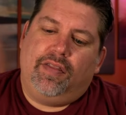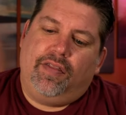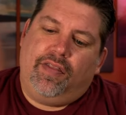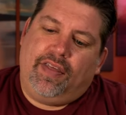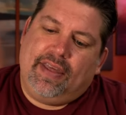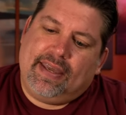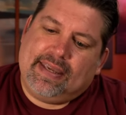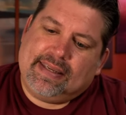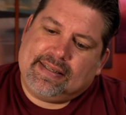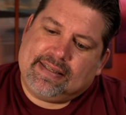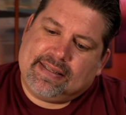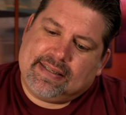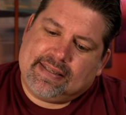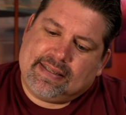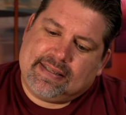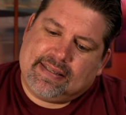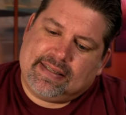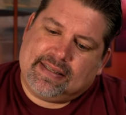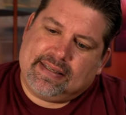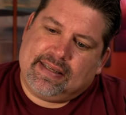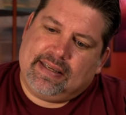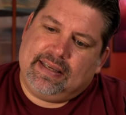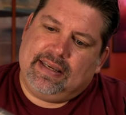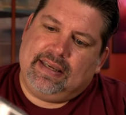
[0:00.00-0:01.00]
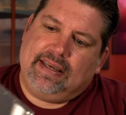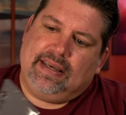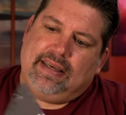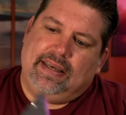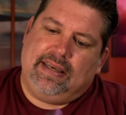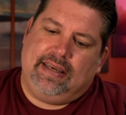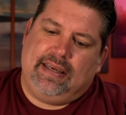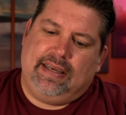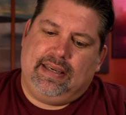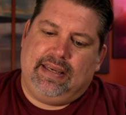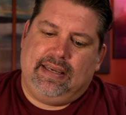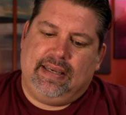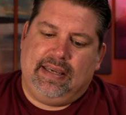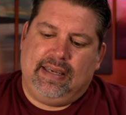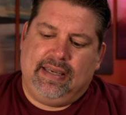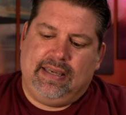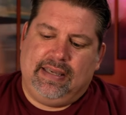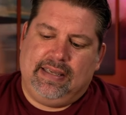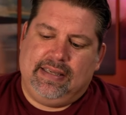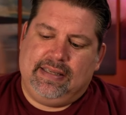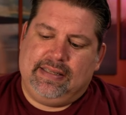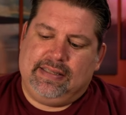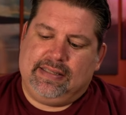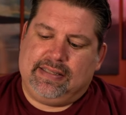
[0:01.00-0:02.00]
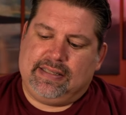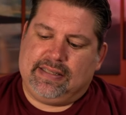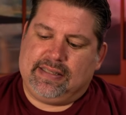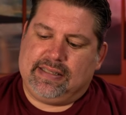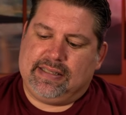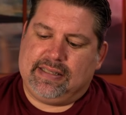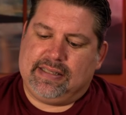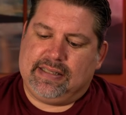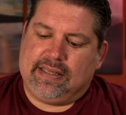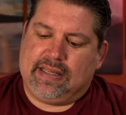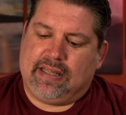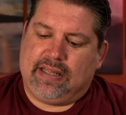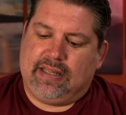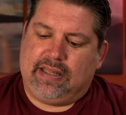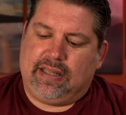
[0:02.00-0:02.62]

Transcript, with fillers: This is